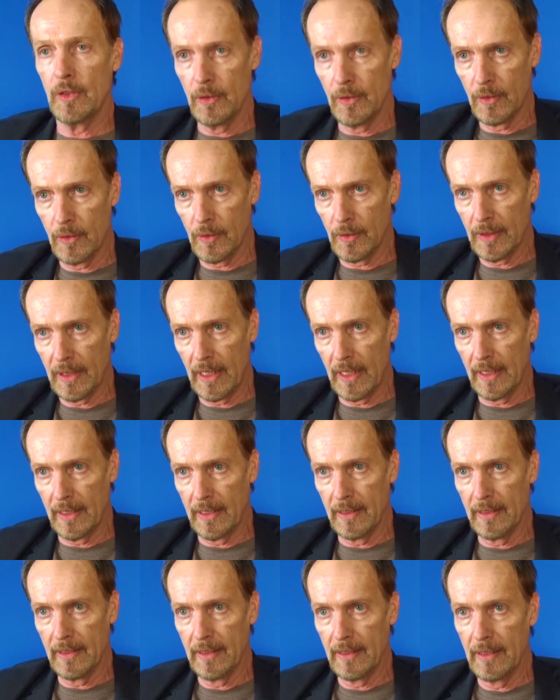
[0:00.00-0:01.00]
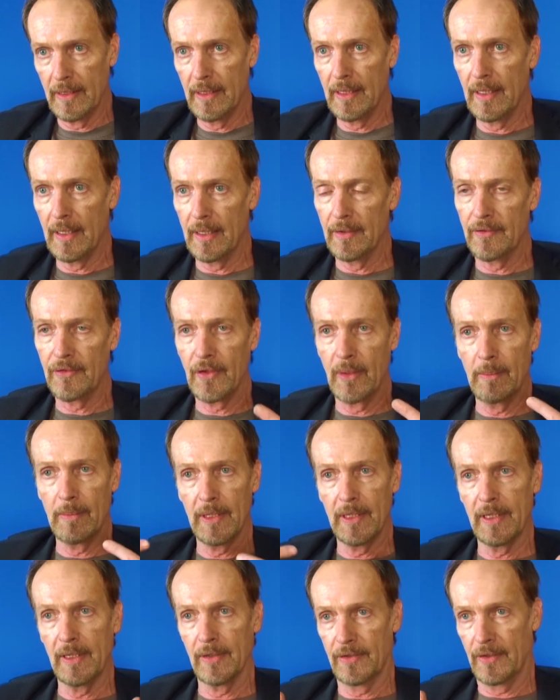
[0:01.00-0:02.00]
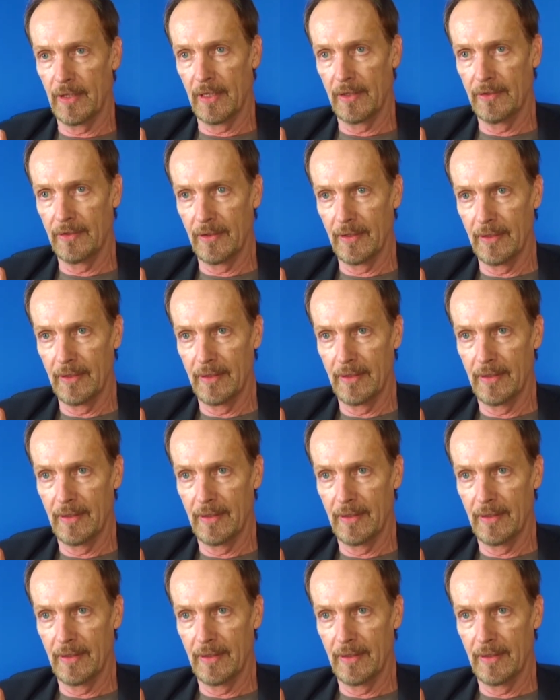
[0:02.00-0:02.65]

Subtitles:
you create it and somebody else gets it,